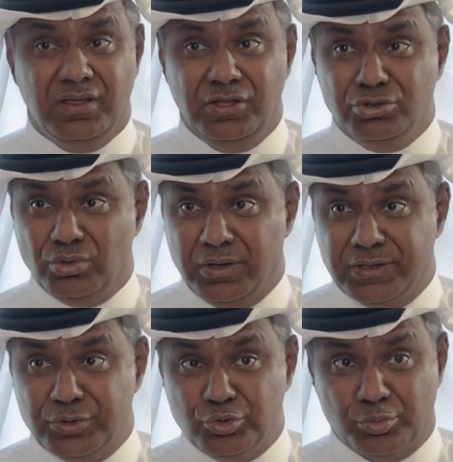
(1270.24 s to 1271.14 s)
into
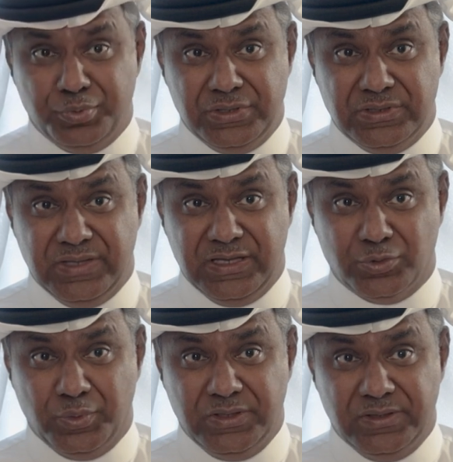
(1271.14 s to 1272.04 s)
our European
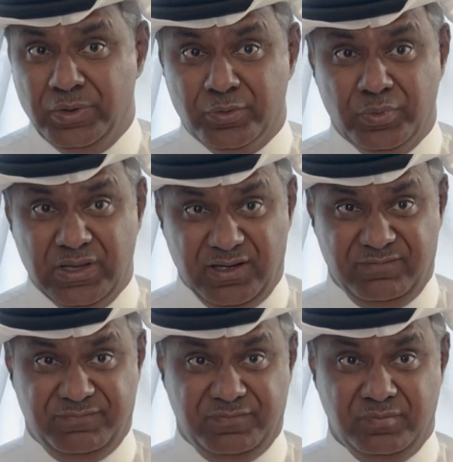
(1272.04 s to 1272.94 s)
gateway, where we
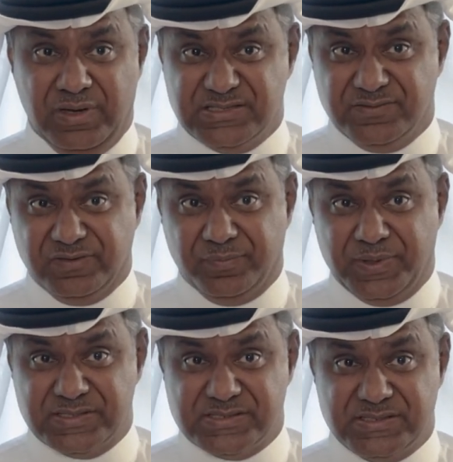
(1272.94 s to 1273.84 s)
have massive
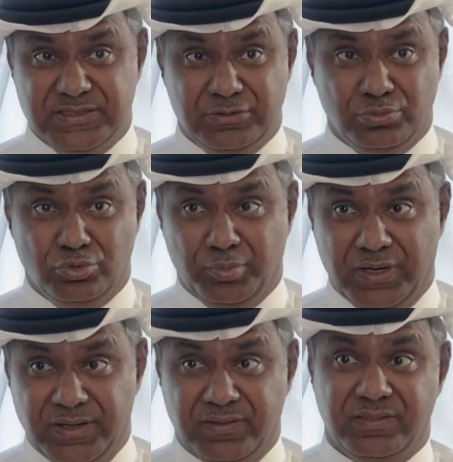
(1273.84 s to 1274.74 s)
capacity into
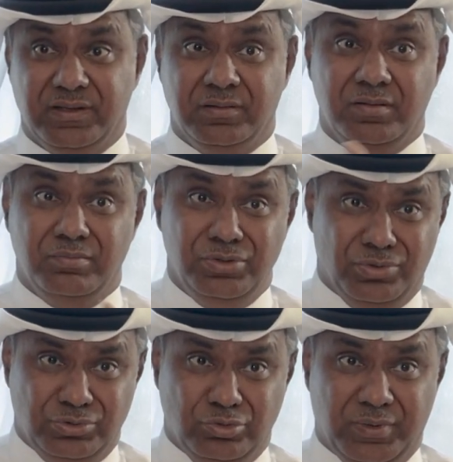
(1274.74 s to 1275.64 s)
Dubai and then
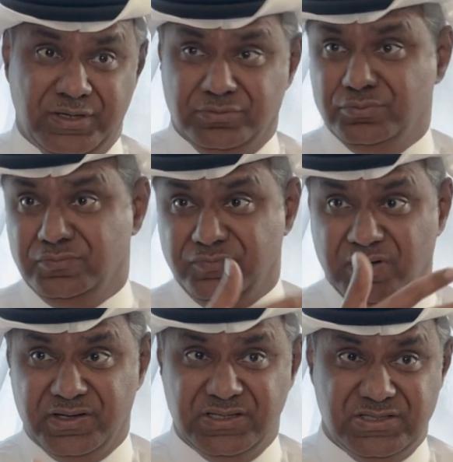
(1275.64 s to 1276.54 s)
beyond Dubai to
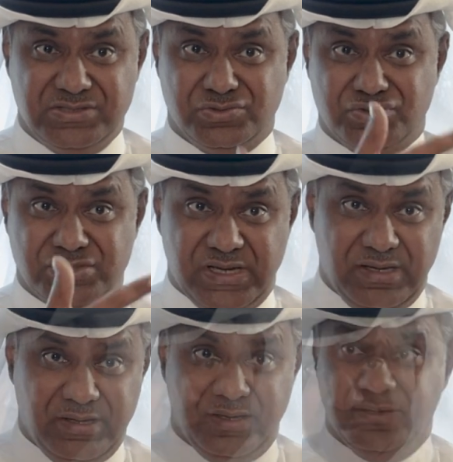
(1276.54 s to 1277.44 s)
Far East,
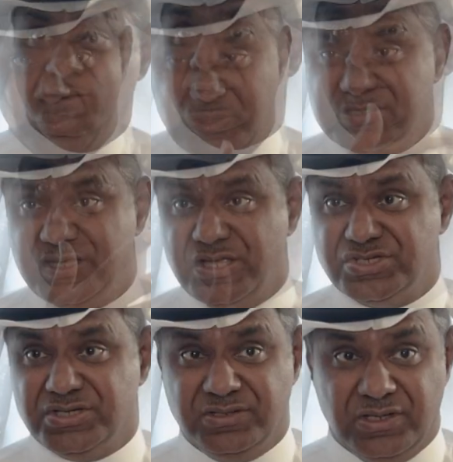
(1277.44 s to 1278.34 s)
Australia, West
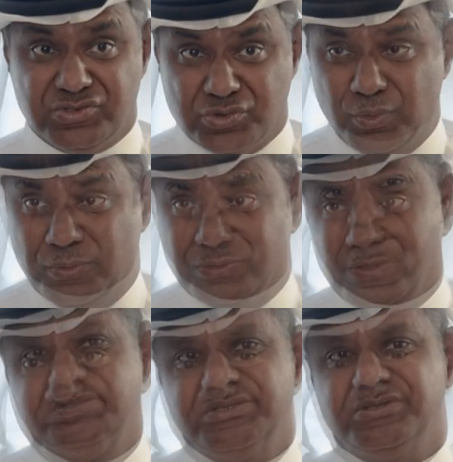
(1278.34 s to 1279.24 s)
Asia, and so on.
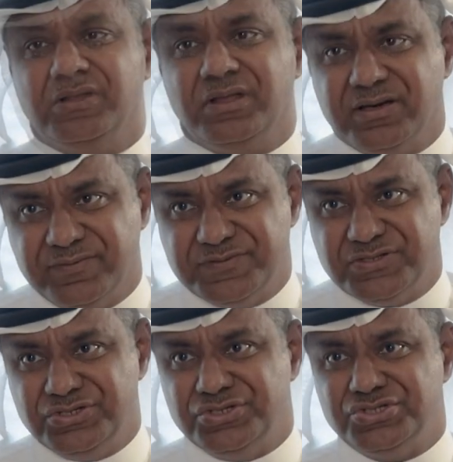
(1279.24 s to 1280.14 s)
There's a lot of
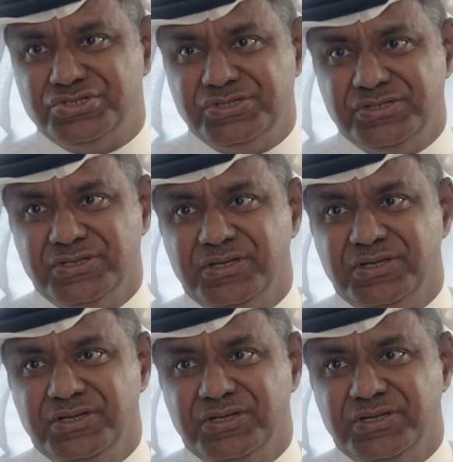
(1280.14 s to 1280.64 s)
synergy